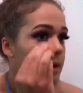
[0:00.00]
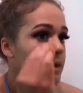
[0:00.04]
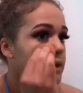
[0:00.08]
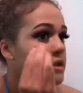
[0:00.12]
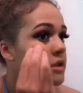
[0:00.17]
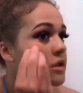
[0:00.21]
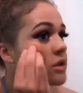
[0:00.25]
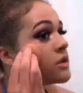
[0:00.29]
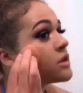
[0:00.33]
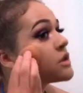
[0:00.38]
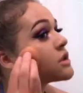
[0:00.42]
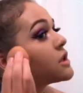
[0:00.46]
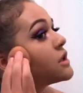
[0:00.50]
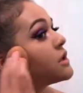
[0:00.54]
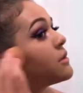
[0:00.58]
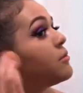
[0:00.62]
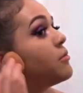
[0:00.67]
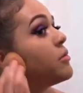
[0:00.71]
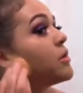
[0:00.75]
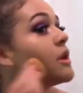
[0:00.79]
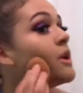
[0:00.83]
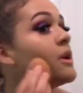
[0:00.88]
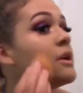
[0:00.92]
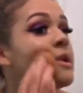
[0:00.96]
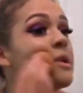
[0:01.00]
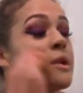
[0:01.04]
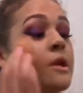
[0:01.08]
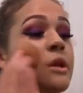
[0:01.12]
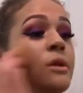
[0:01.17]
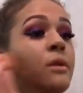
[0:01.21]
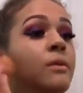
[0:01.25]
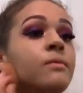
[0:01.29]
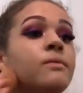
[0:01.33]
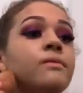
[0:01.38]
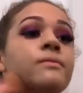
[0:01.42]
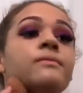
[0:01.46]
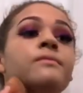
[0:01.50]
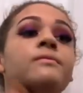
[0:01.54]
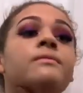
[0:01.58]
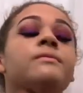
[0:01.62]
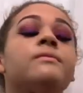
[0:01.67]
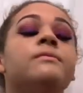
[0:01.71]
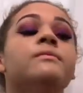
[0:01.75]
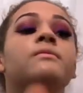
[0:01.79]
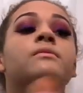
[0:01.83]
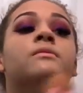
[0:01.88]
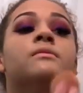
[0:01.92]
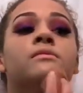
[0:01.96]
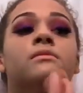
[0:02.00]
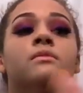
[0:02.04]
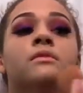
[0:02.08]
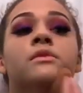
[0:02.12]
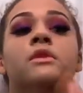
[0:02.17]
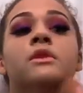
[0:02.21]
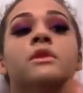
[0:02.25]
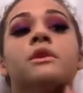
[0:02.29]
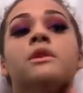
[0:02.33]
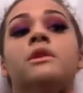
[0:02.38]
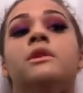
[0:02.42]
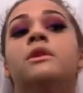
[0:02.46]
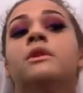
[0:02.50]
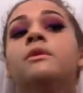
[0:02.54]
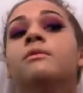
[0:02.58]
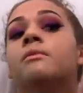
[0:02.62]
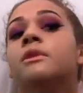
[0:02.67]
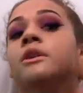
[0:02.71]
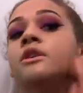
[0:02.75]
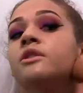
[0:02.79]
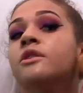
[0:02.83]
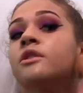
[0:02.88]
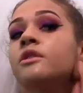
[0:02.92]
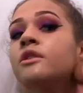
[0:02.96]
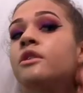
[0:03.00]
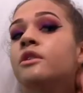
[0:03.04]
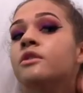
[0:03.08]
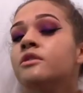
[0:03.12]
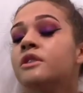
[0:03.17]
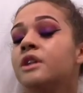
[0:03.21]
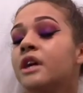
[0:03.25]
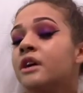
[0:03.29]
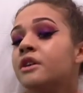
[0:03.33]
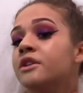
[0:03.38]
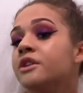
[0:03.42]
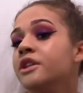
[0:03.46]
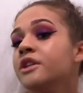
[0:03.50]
So you're just gonna blend it. And make sure it goes down